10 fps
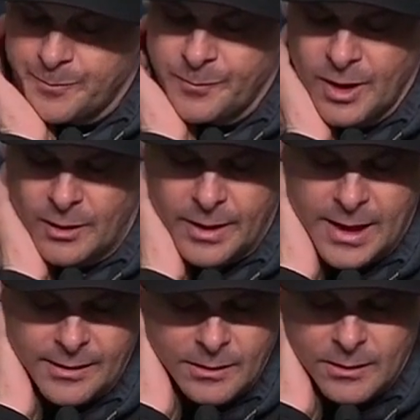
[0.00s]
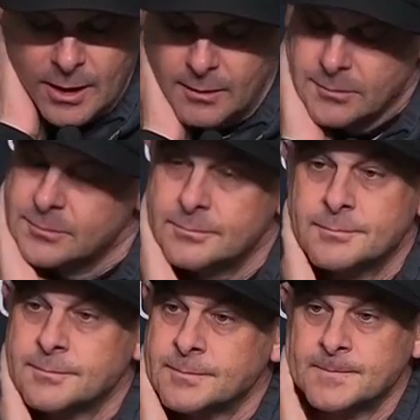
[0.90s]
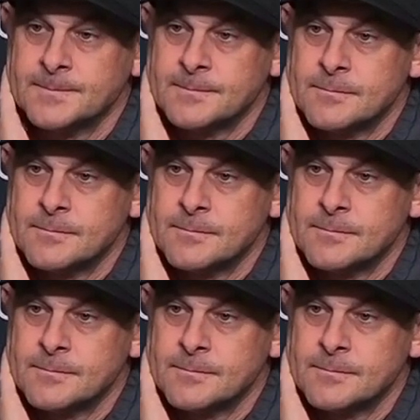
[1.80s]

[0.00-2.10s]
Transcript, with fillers: no, not no. Why not?